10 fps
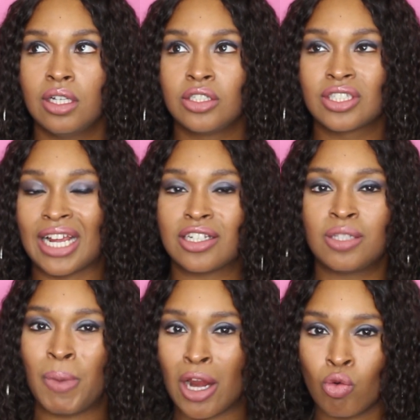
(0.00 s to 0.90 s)
just like a
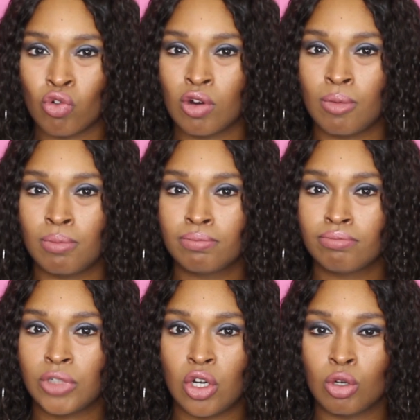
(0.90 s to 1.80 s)
spare room,
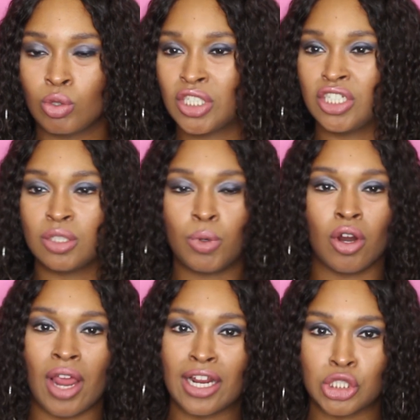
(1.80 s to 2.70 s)
you know, where she just put
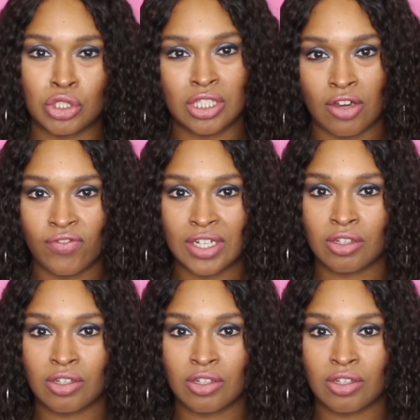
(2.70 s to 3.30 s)
her extra stuff in.